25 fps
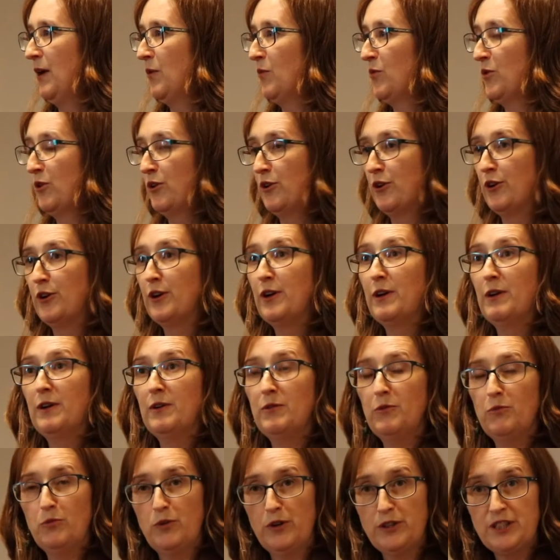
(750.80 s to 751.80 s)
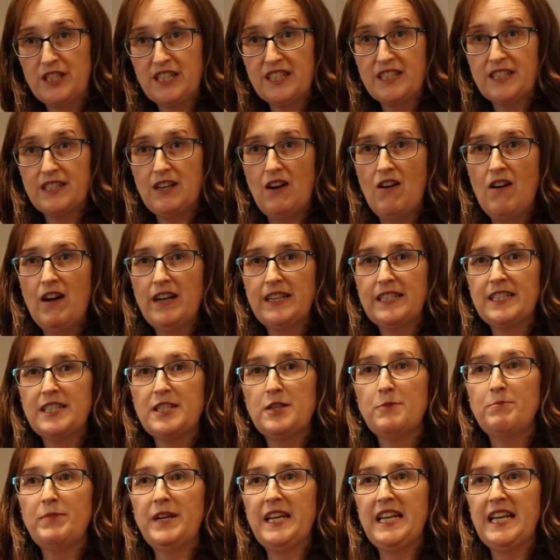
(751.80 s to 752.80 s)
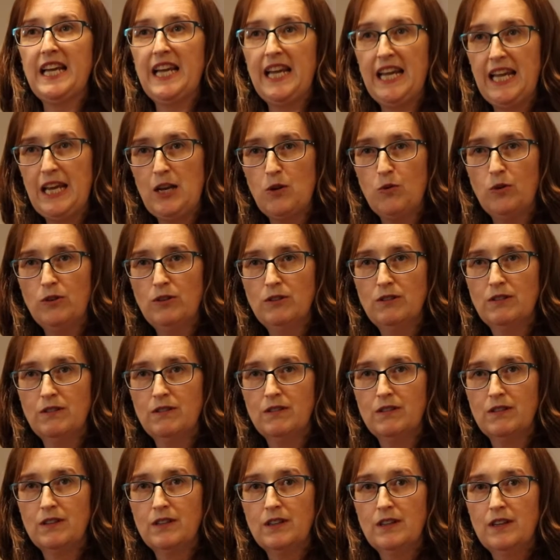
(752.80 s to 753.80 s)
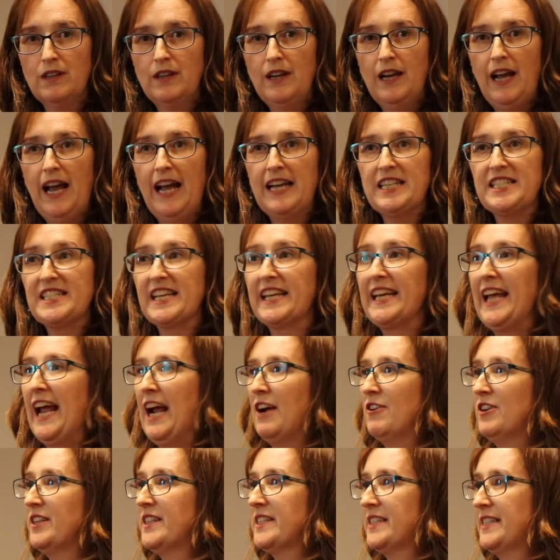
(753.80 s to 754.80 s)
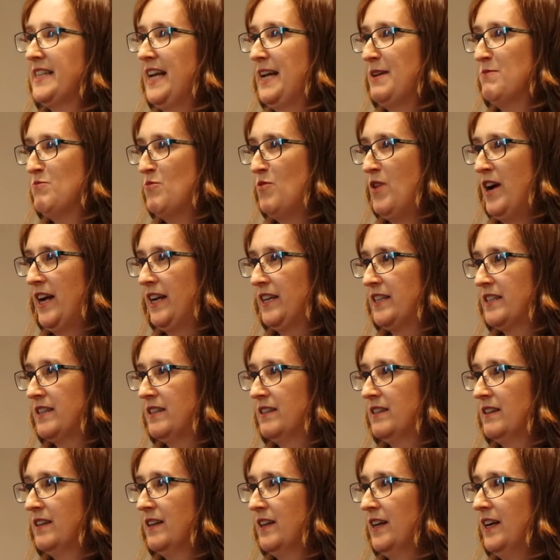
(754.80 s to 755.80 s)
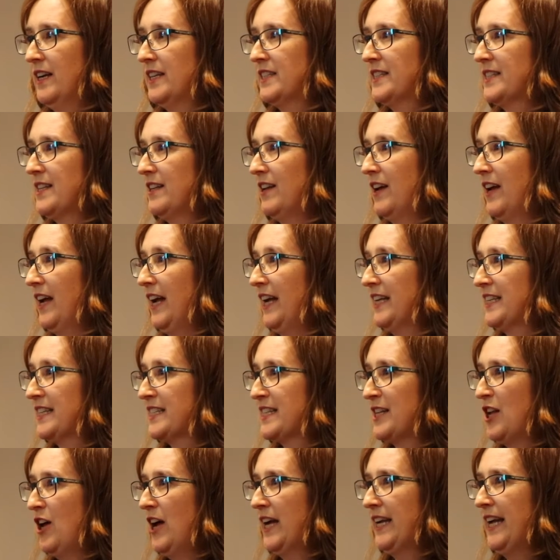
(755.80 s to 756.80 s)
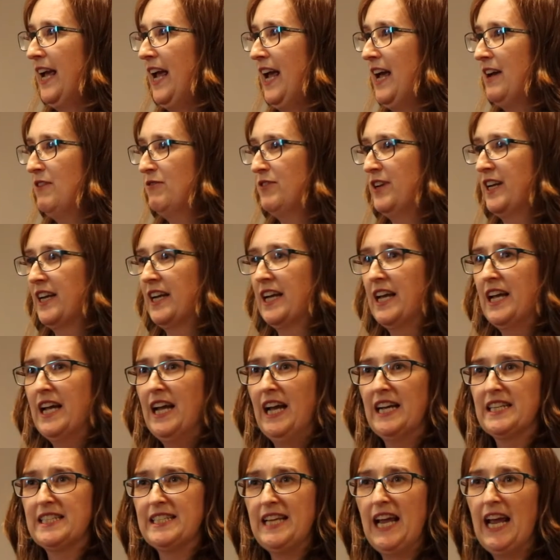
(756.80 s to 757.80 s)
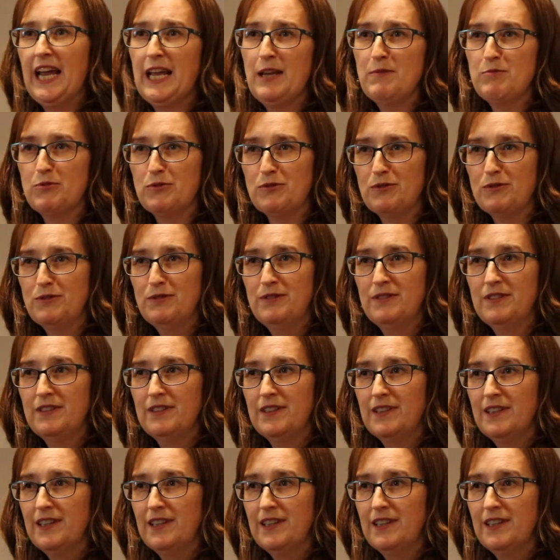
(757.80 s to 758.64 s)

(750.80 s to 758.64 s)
were designed to be equal and to carry the same weight. It's like having a table.